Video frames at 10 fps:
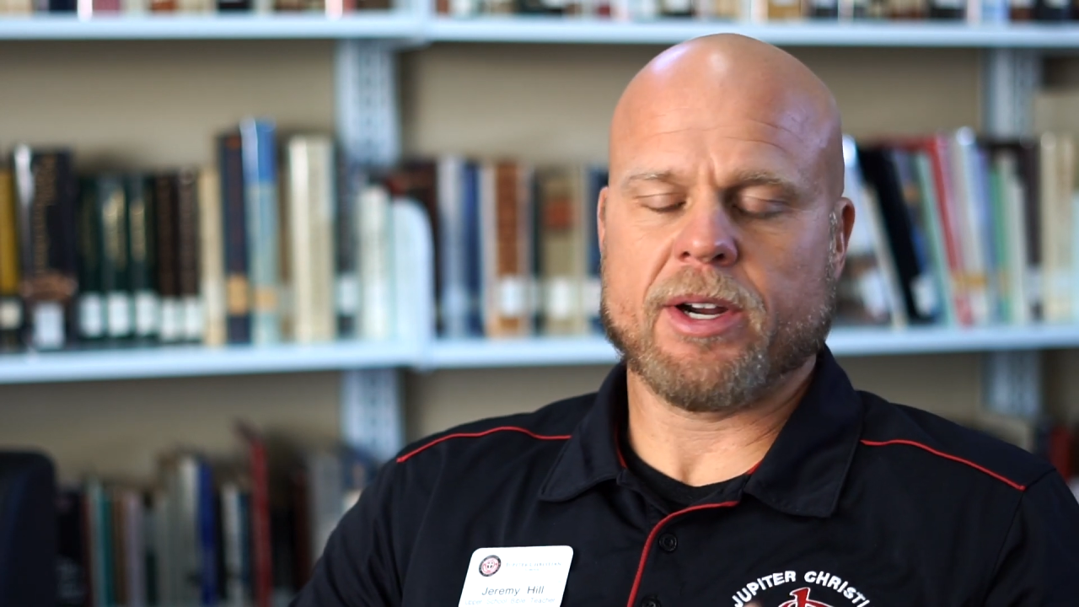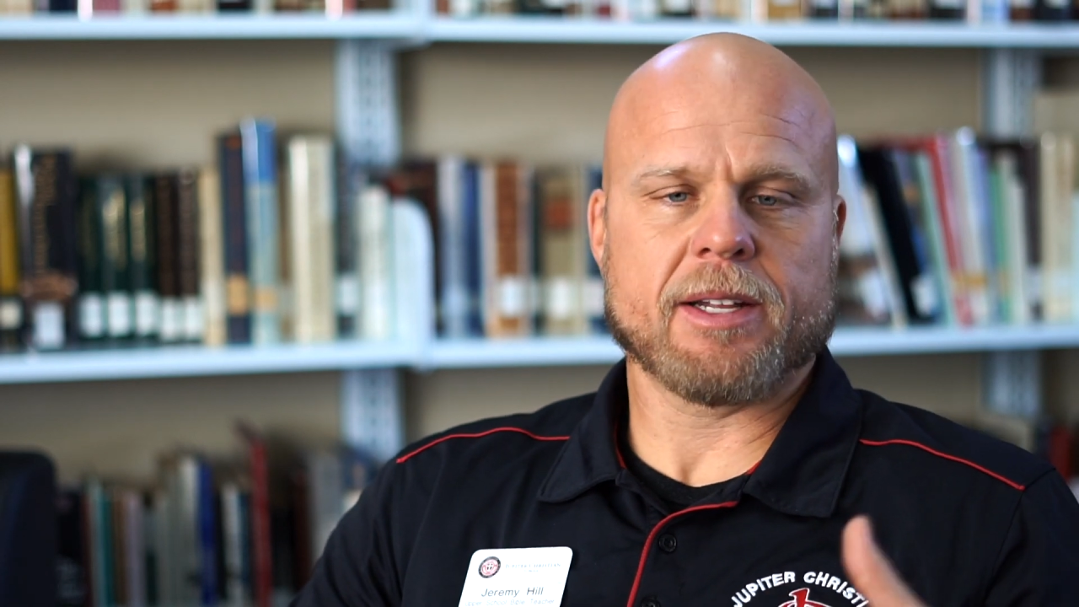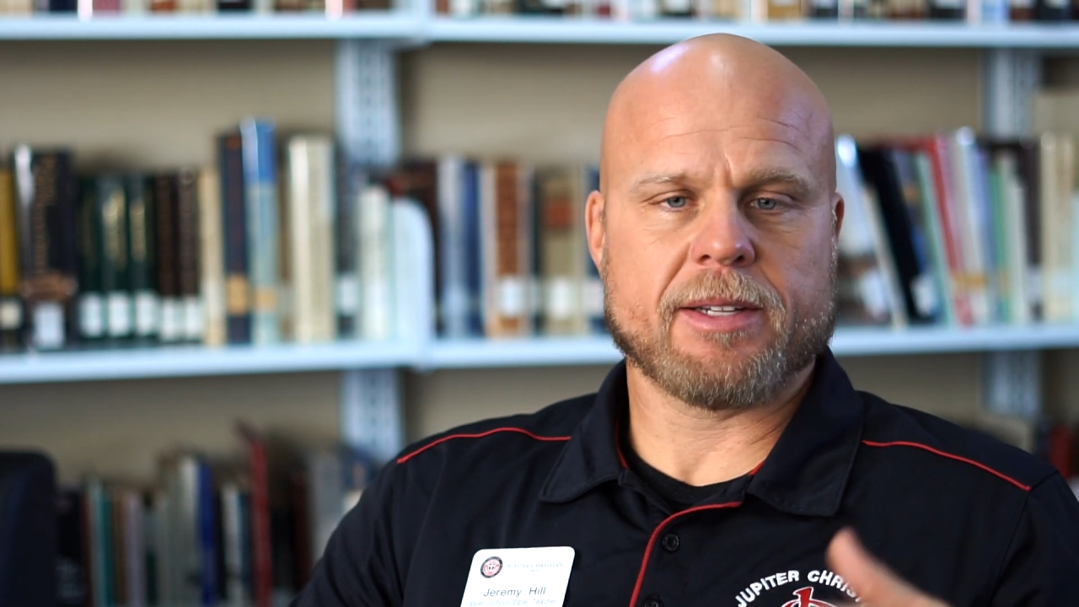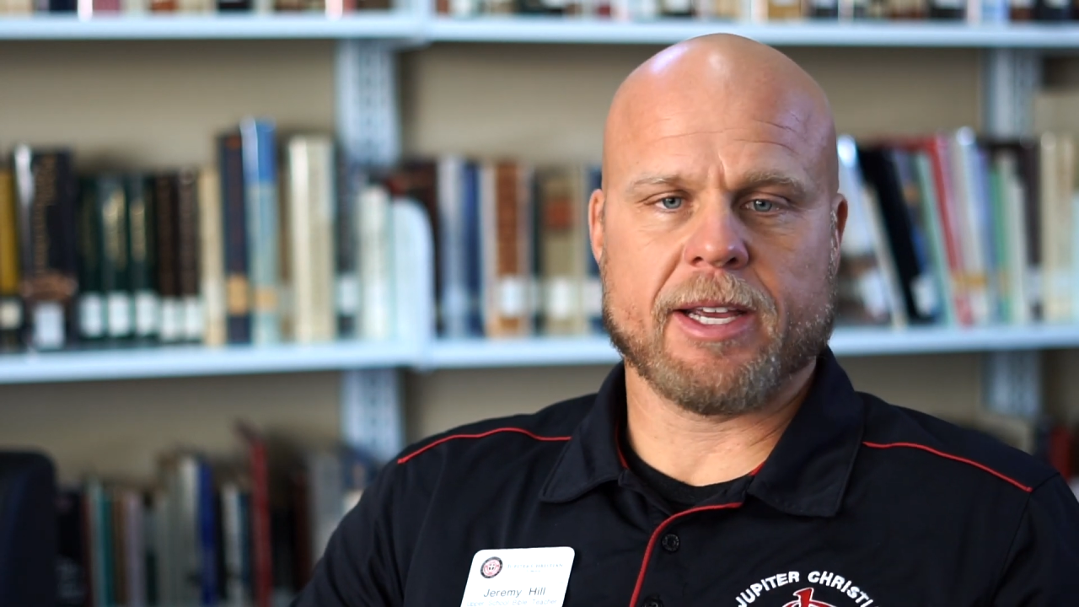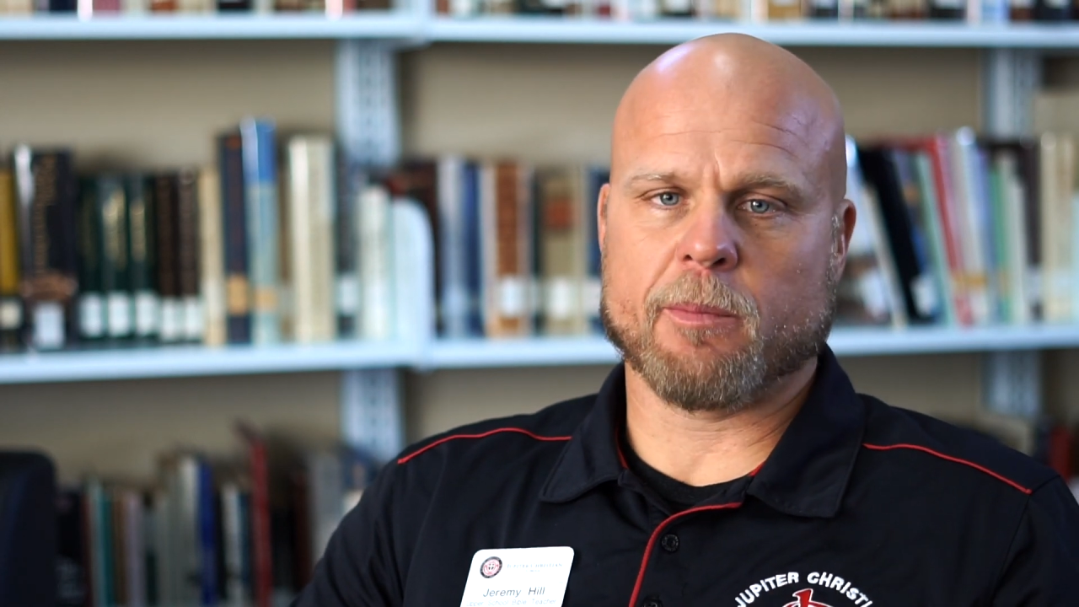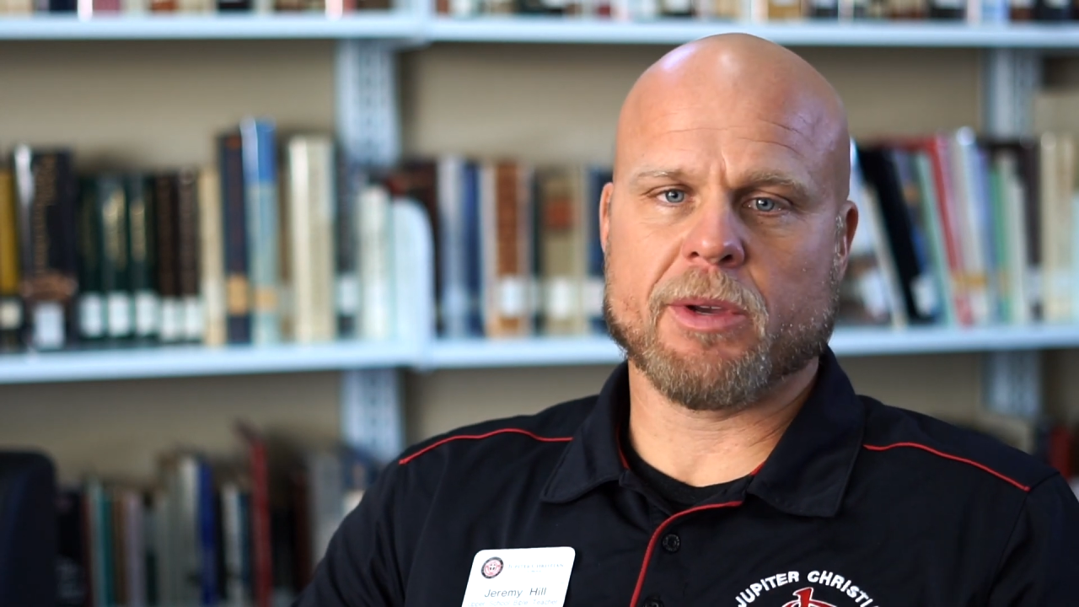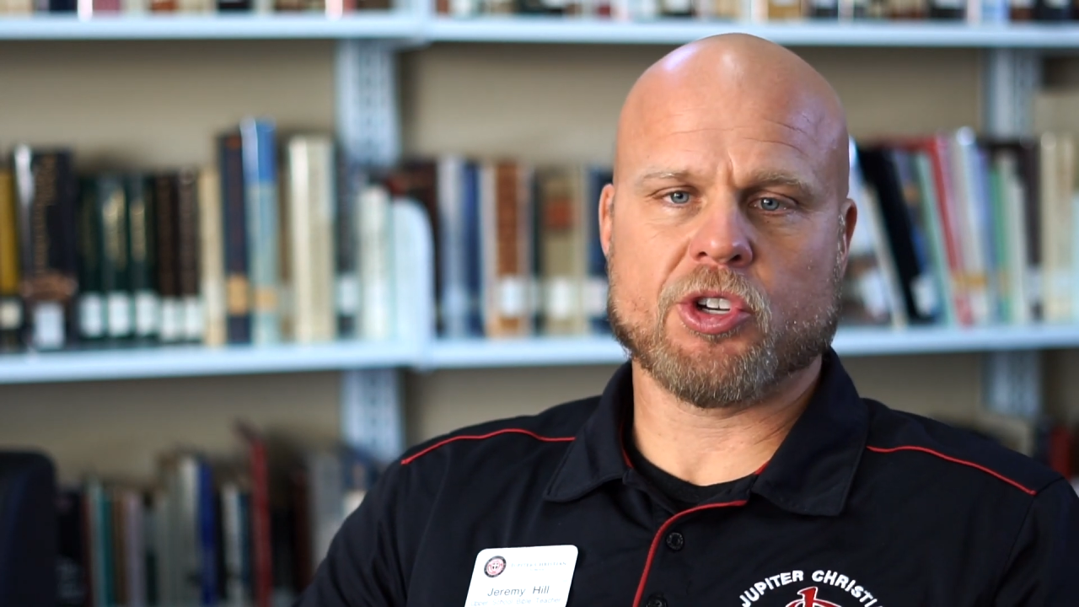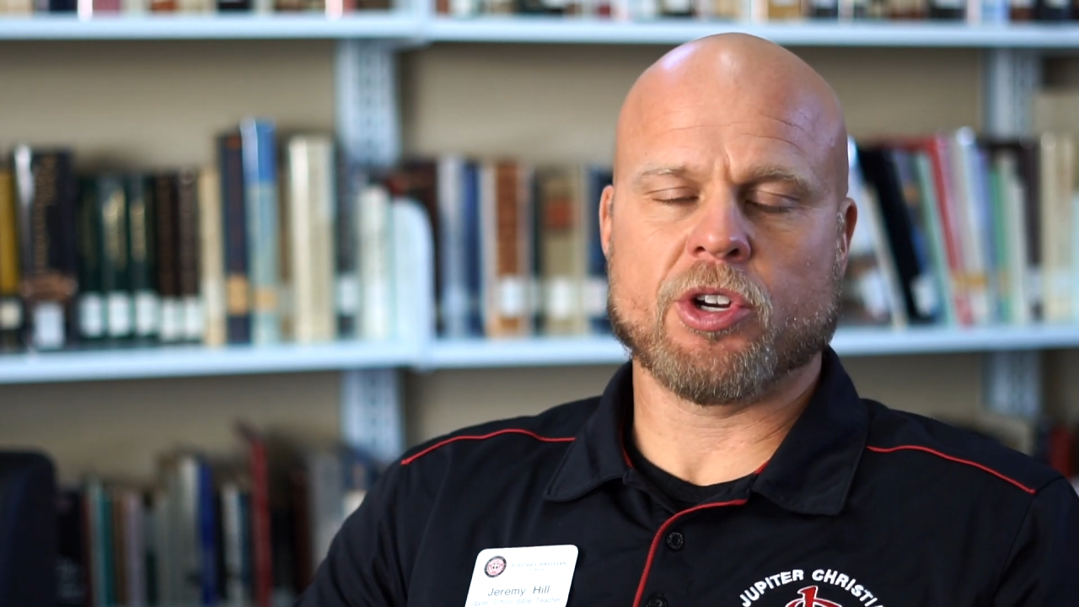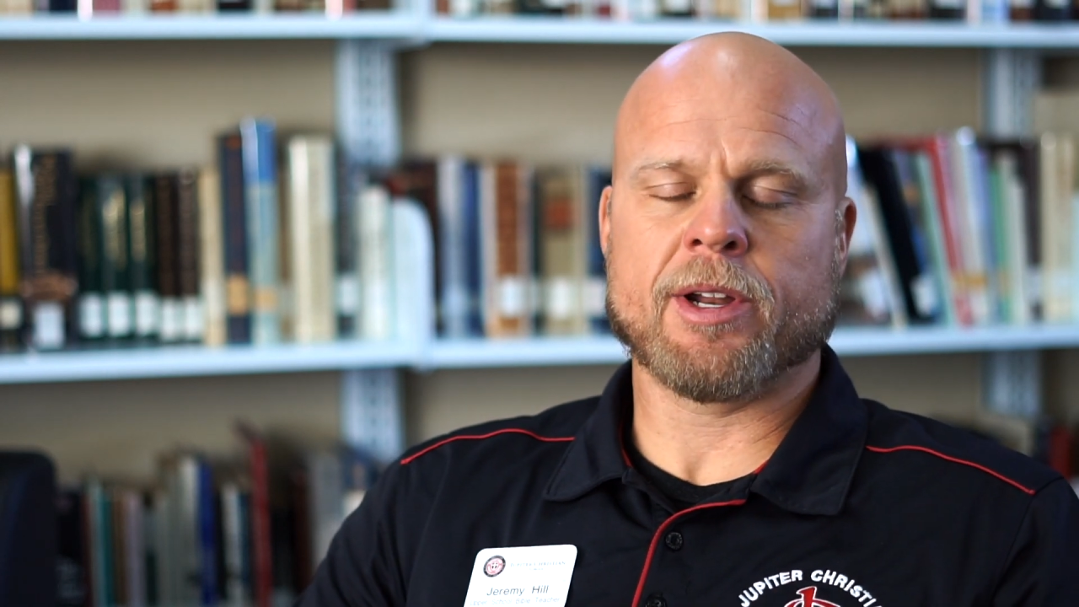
I can take a picture,